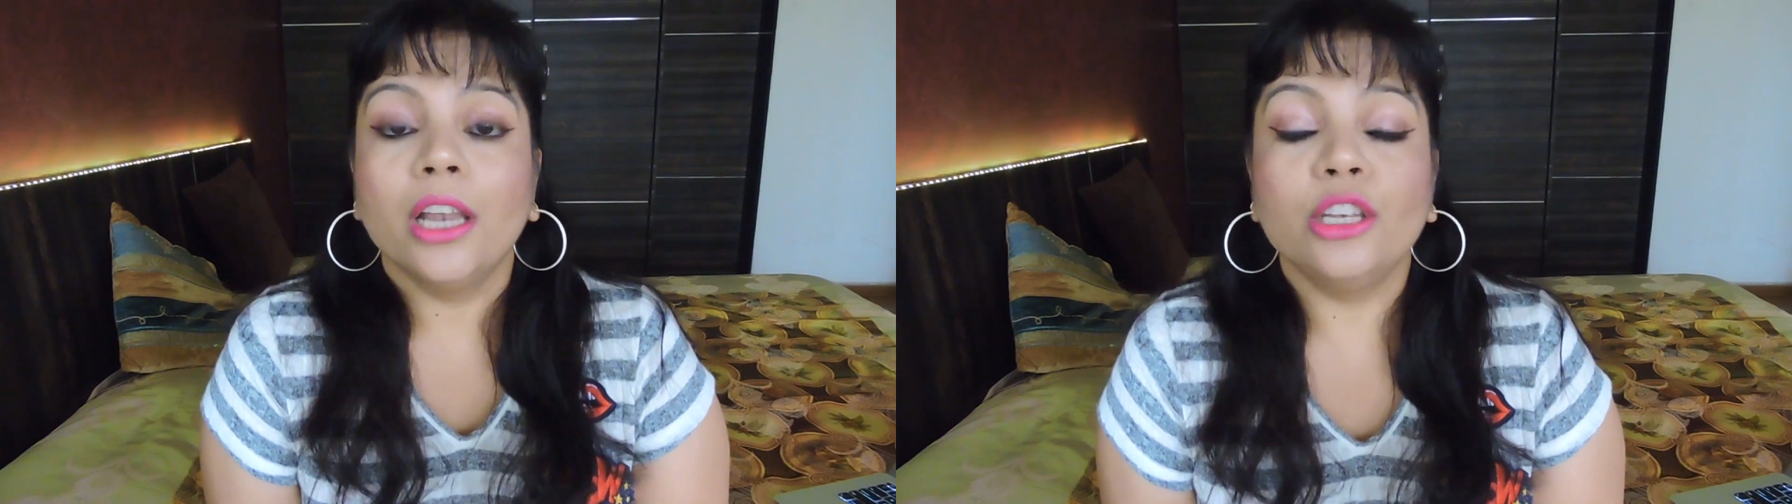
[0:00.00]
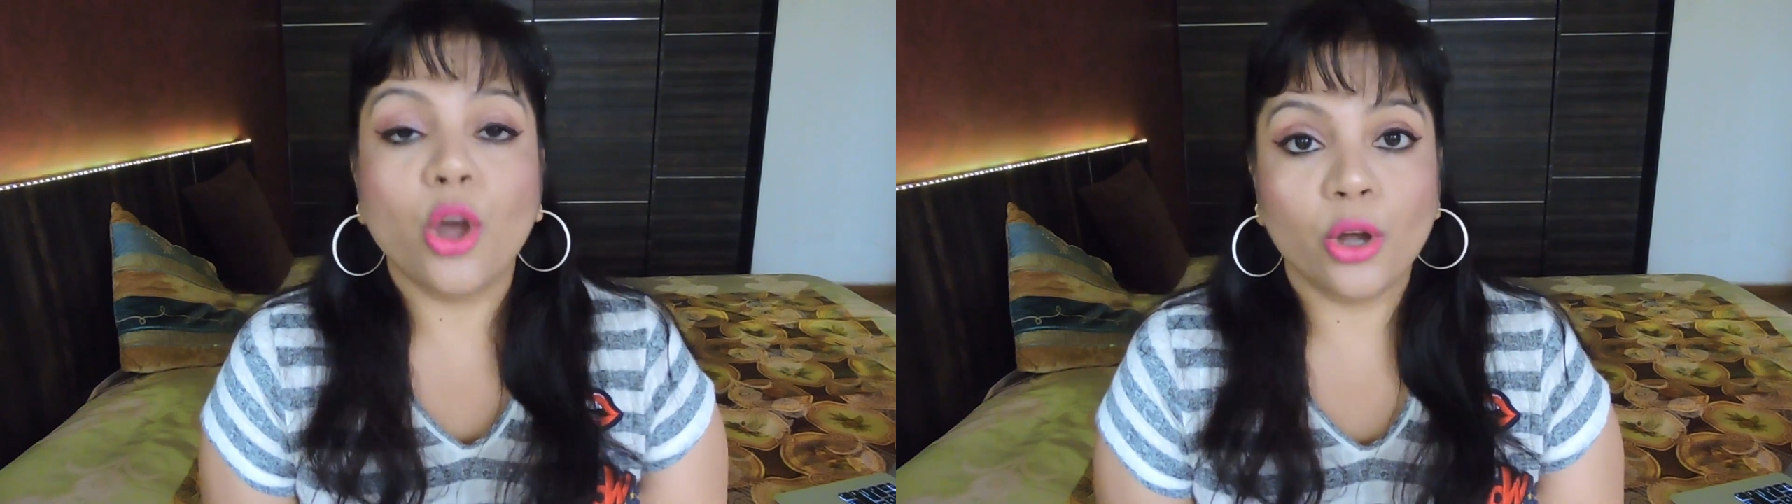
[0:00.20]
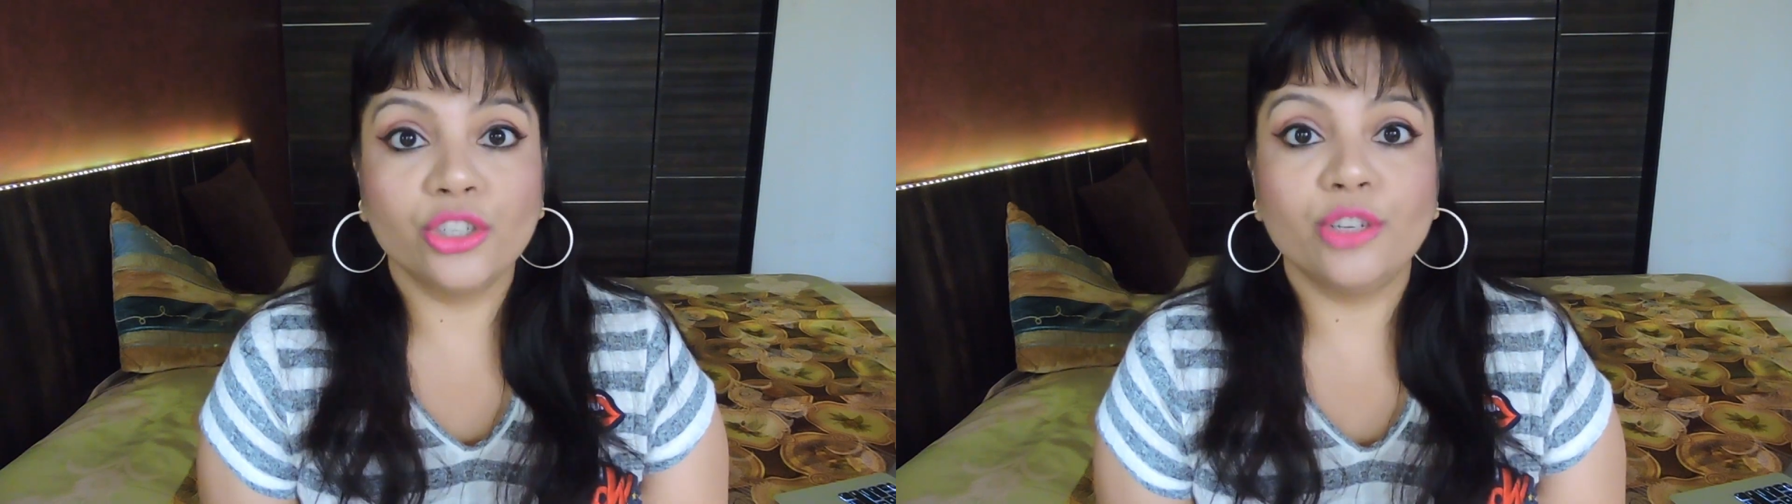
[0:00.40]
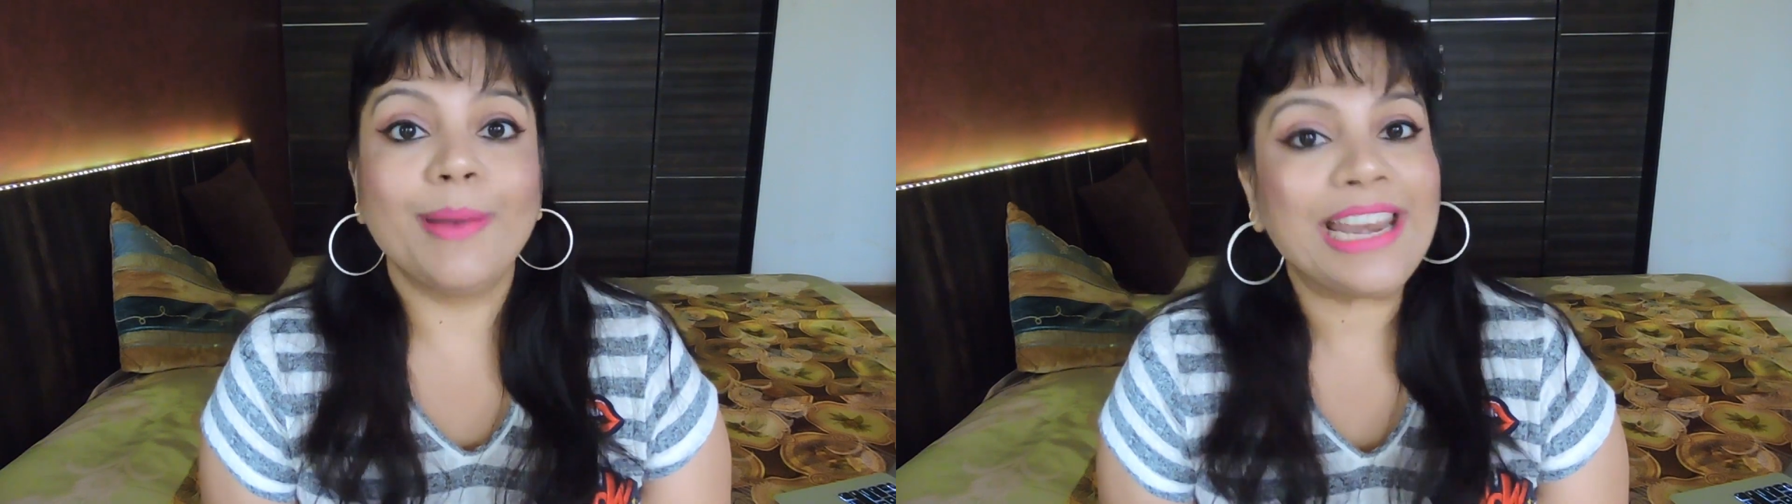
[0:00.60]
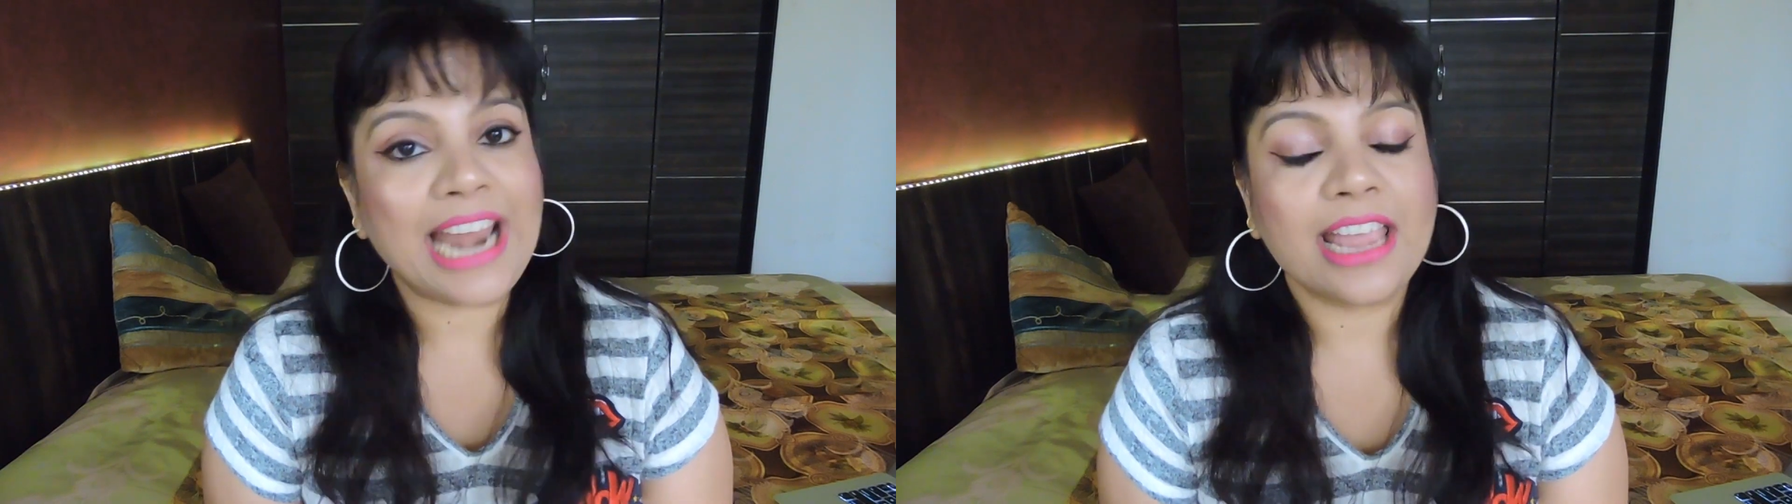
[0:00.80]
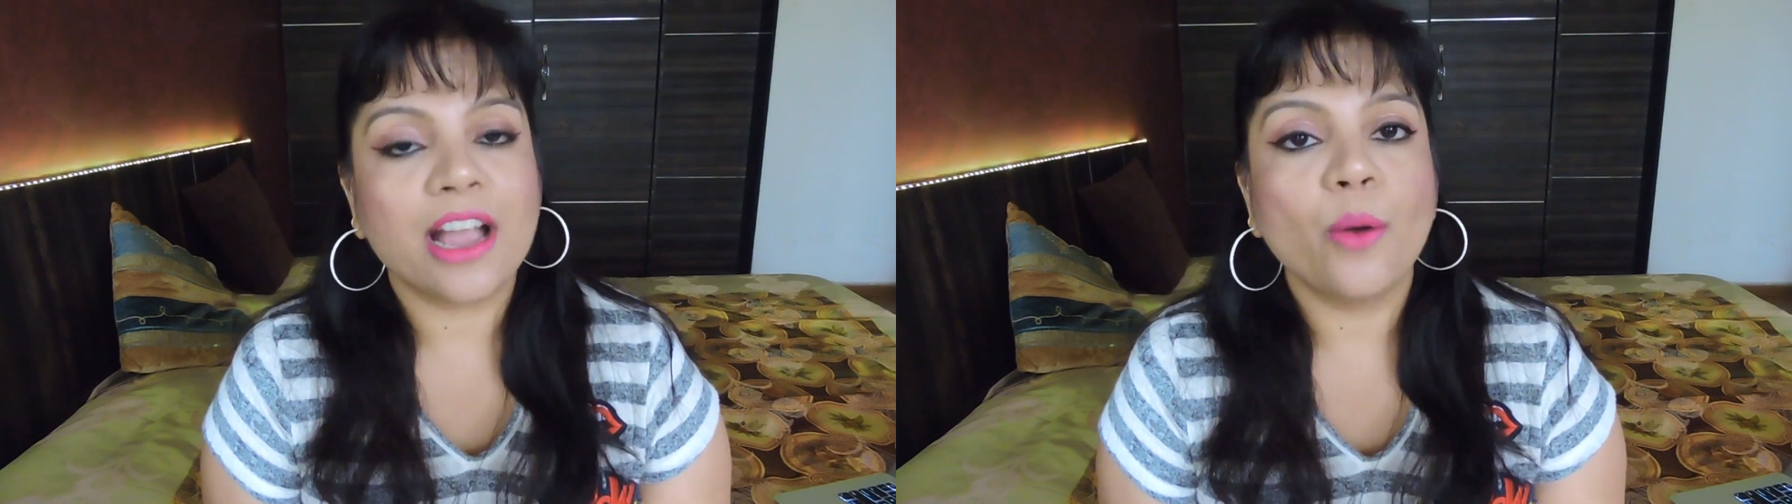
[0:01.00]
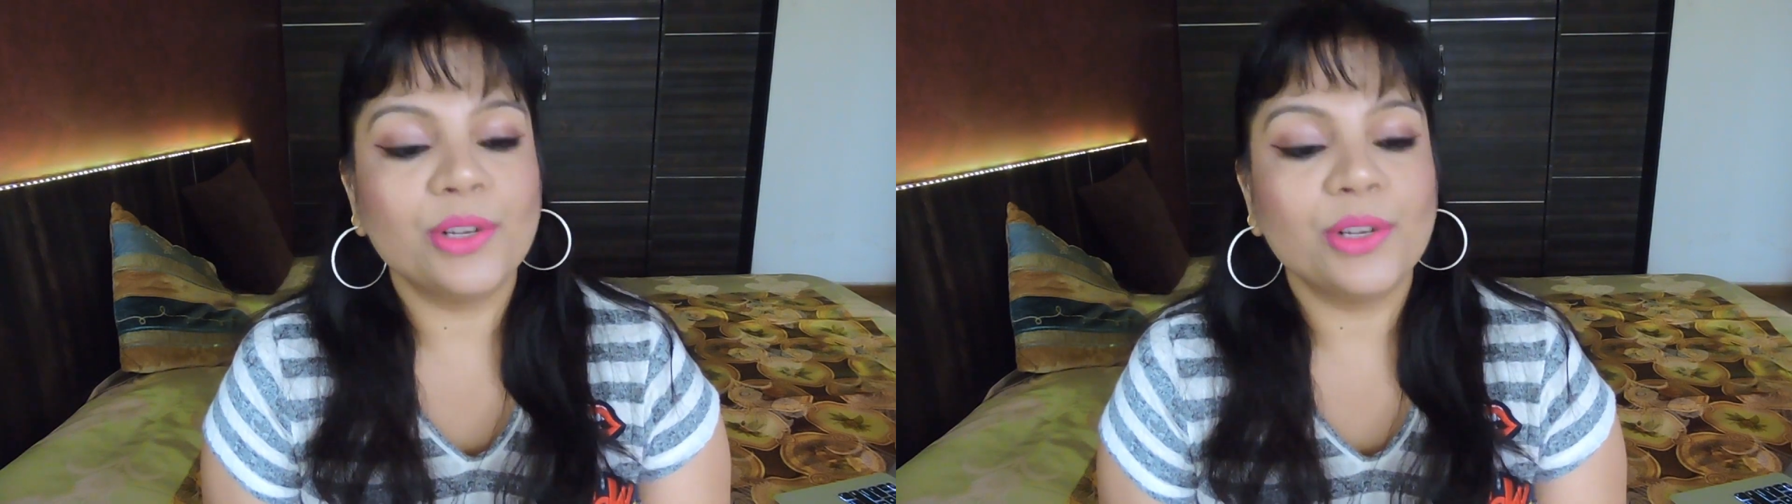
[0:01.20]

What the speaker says: launch by NYKAA,